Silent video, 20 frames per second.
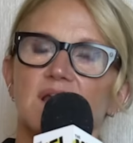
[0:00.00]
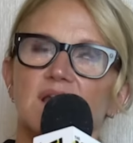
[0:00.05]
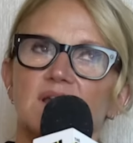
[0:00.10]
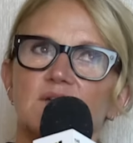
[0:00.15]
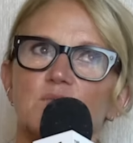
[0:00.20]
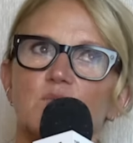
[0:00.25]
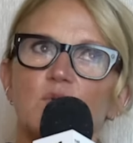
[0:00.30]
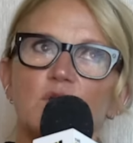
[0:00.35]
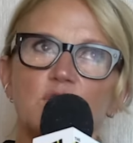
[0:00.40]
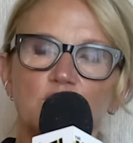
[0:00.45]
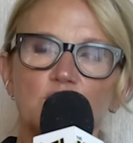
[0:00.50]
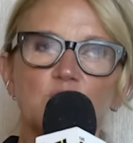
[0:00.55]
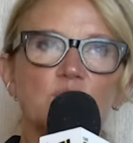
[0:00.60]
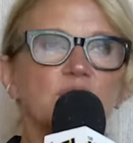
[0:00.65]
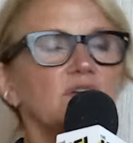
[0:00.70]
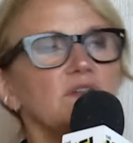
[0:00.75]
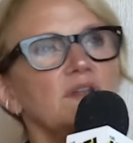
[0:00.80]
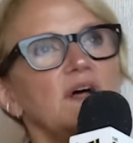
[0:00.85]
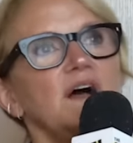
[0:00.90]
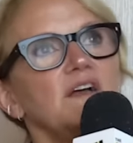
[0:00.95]
And what you
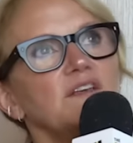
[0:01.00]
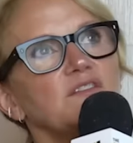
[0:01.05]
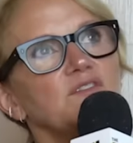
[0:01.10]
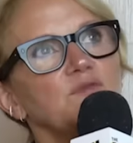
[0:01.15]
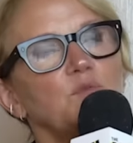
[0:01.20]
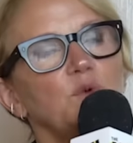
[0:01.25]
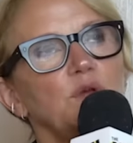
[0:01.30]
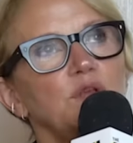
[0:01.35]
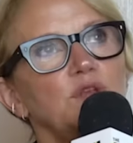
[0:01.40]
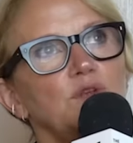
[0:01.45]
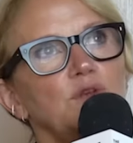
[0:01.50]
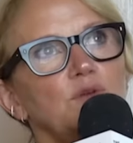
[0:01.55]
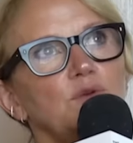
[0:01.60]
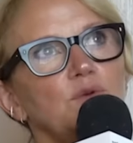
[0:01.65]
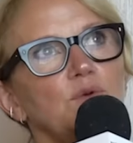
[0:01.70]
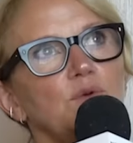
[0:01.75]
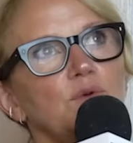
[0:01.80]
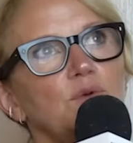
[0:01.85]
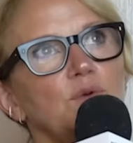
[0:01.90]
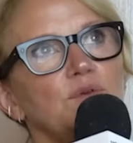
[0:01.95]
realize when
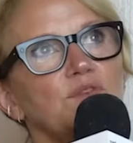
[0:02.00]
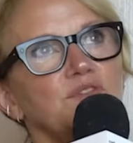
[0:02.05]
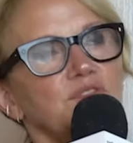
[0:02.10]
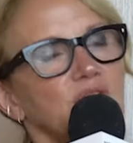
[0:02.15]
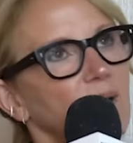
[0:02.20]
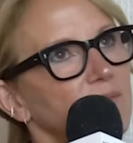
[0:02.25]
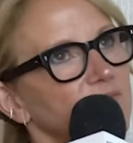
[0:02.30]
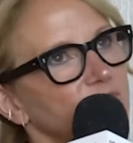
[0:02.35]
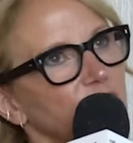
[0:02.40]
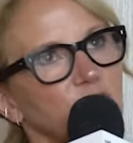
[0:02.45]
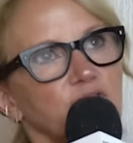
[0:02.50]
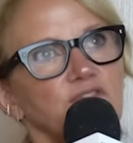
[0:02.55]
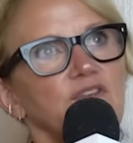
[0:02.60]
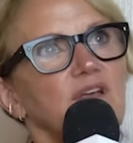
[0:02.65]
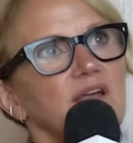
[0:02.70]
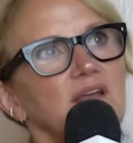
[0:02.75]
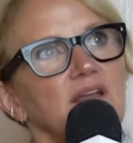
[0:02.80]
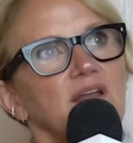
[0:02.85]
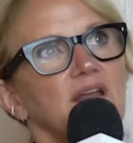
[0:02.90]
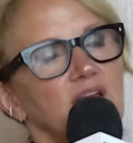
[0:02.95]
you stop for a
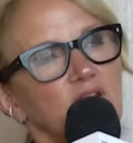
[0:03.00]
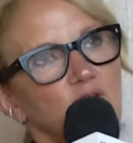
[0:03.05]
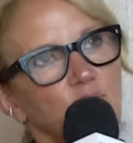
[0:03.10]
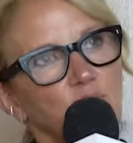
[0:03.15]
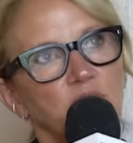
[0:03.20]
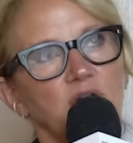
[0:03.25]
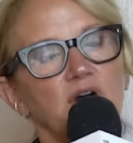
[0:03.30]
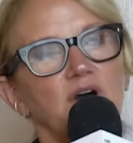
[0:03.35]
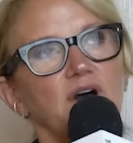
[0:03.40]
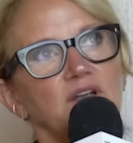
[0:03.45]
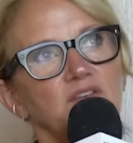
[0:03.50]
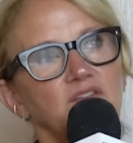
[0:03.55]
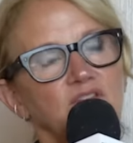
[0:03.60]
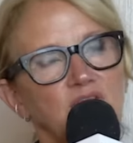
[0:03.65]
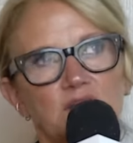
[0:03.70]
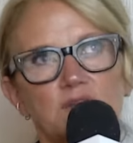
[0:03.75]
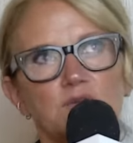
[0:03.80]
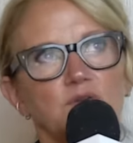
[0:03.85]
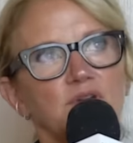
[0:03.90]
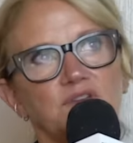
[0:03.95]
second and you pause
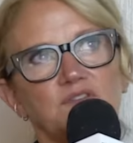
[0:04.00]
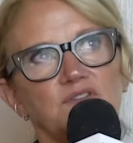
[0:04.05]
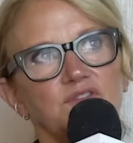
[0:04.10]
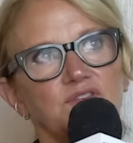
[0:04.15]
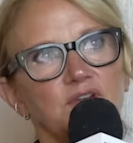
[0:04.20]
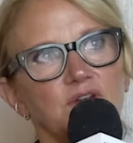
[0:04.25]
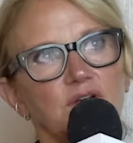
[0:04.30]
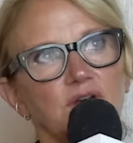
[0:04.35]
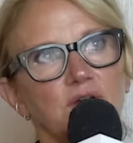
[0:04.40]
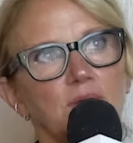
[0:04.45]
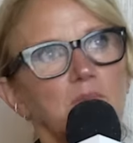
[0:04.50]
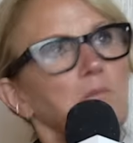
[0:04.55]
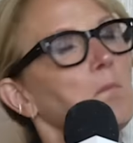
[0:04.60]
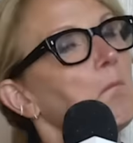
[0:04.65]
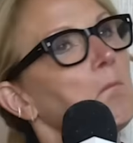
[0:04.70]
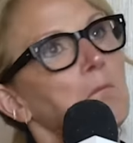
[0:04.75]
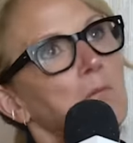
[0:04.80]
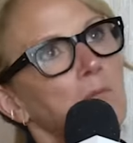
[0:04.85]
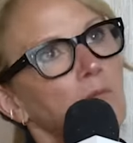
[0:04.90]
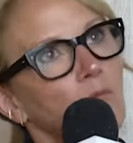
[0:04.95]
and you consider,
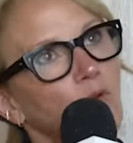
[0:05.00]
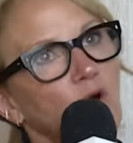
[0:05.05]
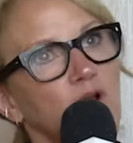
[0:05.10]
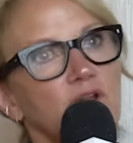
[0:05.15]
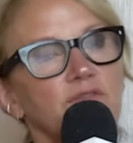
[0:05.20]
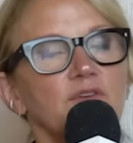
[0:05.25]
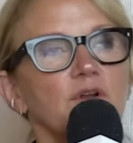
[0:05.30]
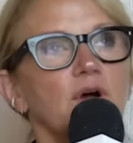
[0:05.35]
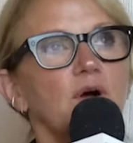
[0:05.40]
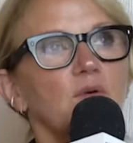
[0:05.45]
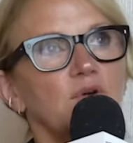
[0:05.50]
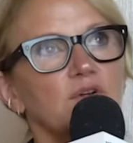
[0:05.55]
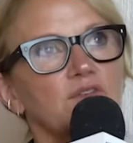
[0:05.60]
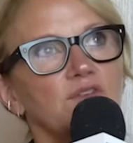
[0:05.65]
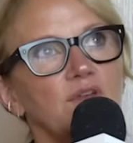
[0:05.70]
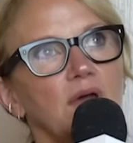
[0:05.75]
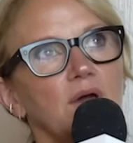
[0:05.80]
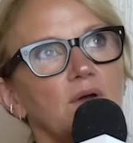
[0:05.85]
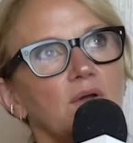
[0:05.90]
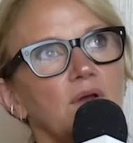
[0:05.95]
what if it all
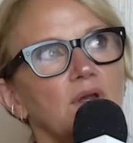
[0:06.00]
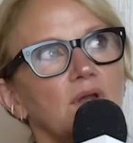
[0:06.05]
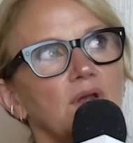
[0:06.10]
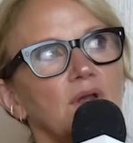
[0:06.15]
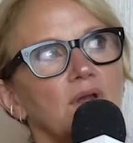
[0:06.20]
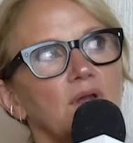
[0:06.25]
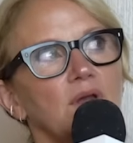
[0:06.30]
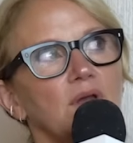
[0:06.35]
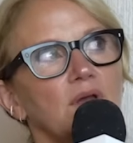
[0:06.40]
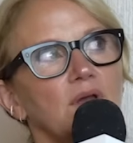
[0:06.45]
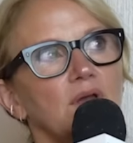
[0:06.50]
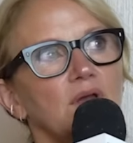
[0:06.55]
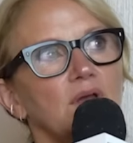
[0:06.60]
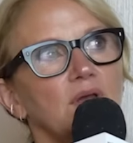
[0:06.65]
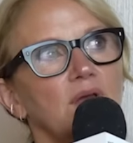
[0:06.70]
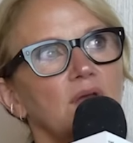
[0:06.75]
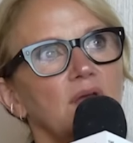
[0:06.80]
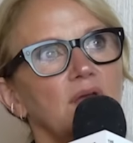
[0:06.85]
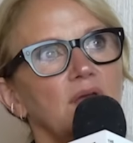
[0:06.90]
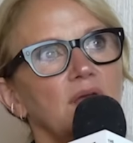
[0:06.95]
works out?
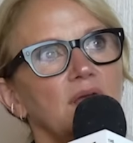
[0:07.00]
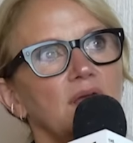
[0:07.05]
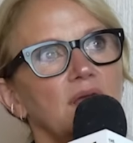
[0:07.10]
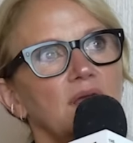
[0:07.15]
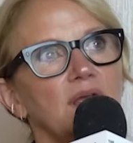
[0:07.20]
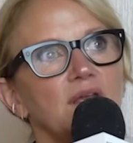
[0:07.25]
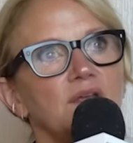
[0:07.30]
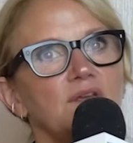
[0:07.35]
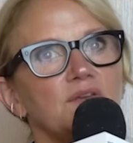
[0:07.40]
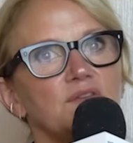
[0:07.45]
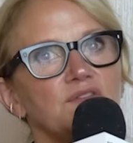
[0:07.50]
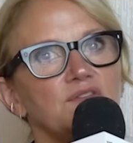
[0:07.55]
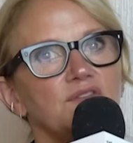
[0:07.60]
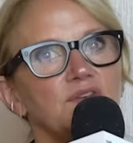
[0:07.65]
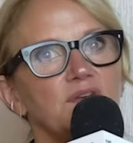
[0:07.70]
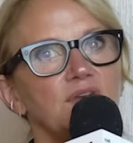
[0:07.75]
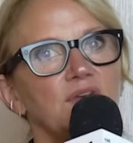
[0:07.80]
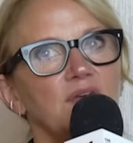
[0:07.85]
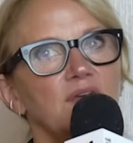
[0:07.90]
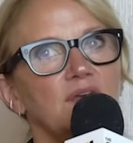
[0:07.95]
Is